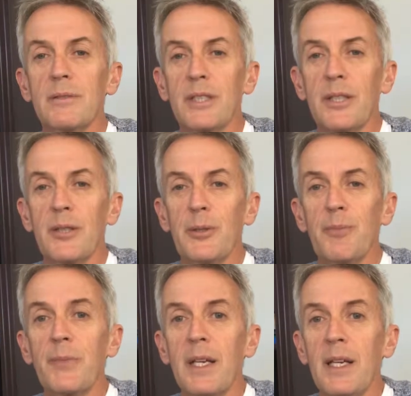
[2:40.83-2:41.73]
So
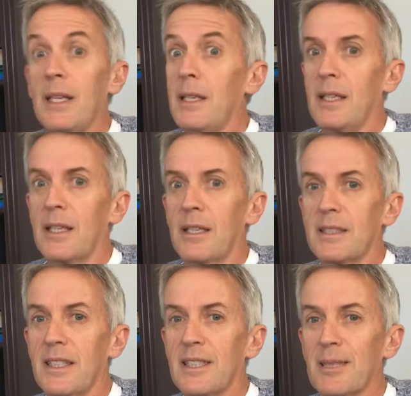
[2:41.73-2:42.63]
here
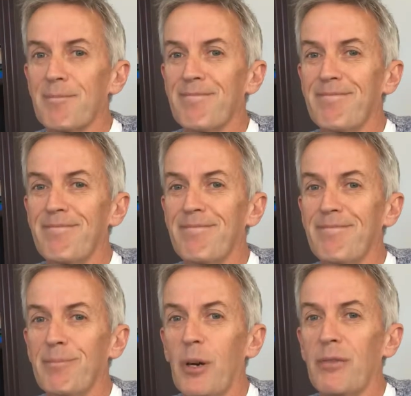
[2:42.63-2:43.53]
goes nothing.
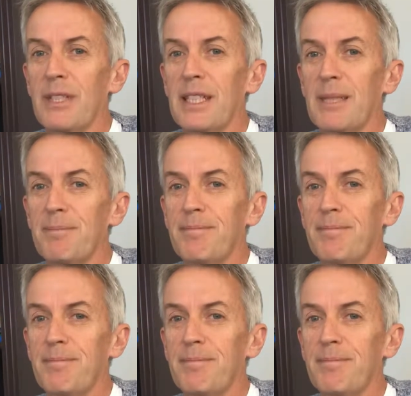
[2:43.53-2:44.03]
Bye for now.